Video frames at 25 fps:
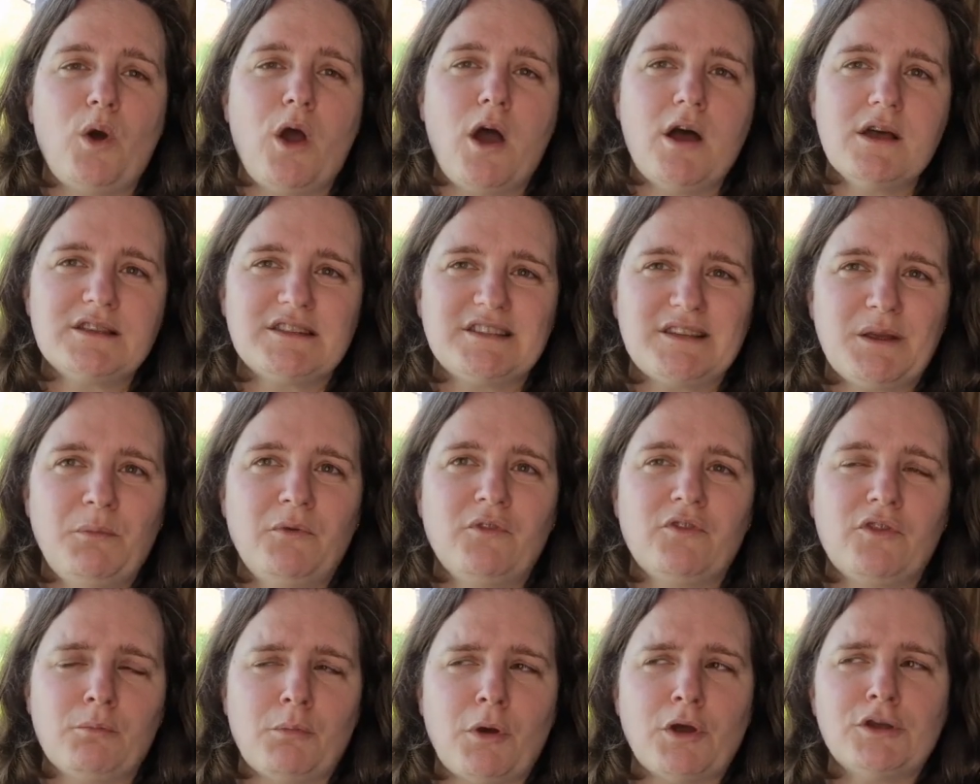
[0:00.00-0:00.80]
were
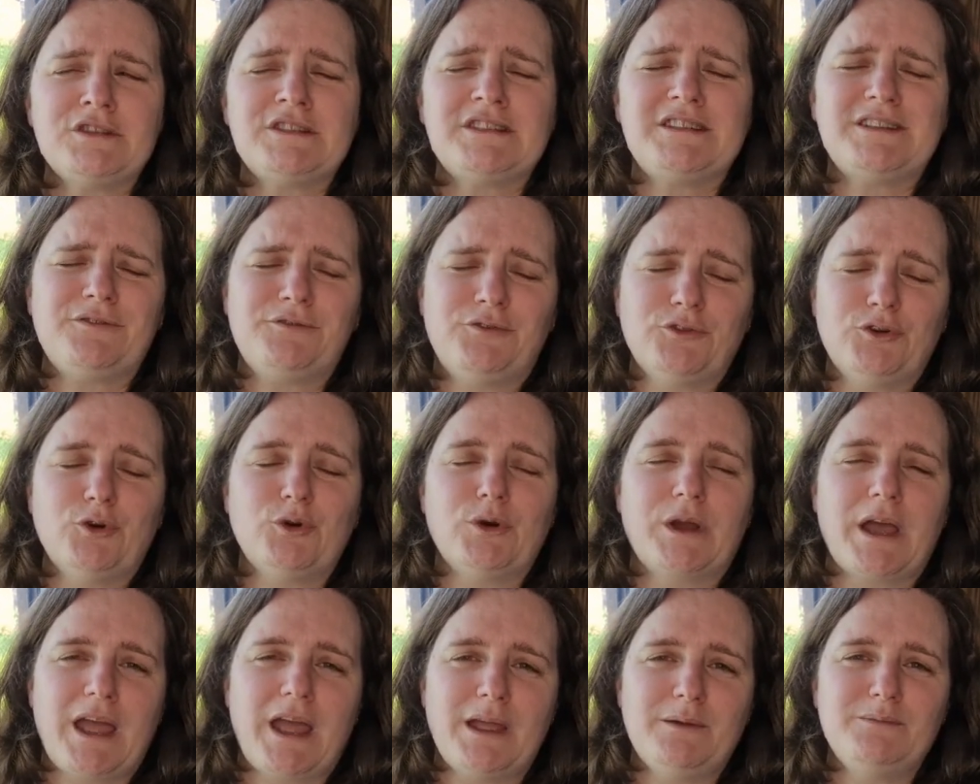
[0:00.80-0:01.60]
some of the most
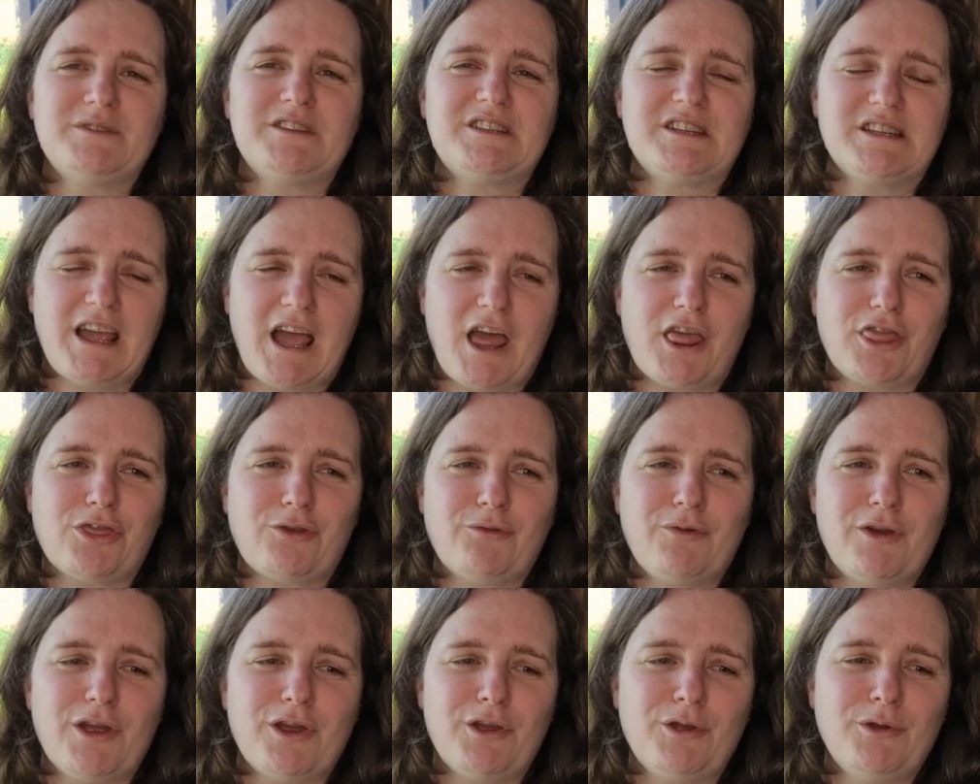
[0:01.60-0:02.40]
difficult games to get
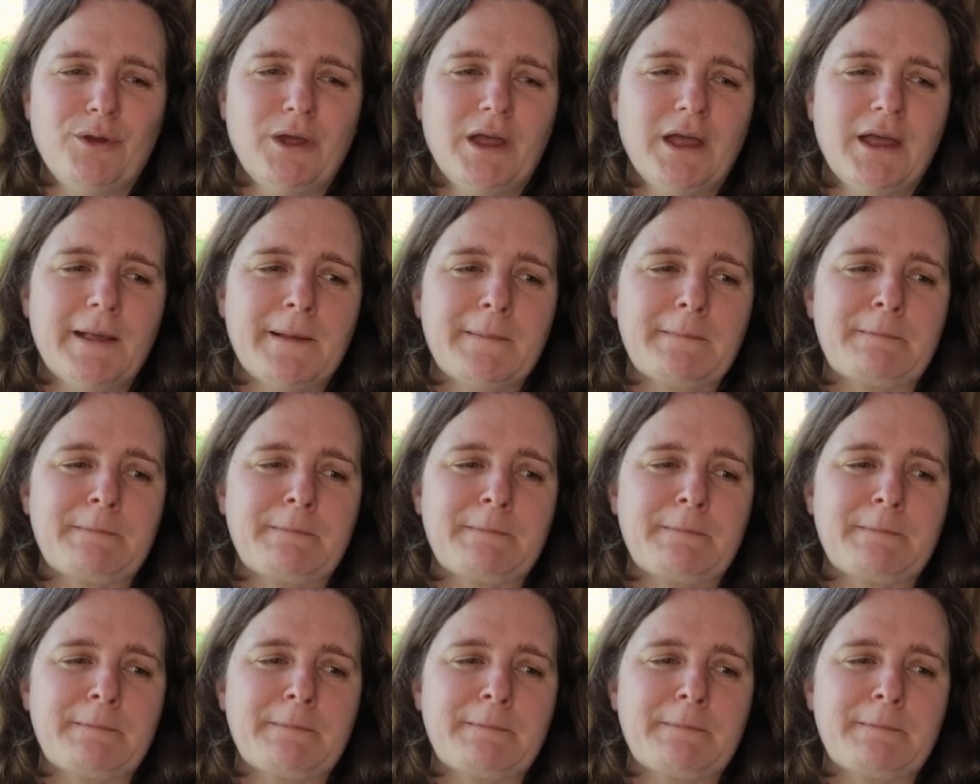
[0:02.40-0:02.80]
through.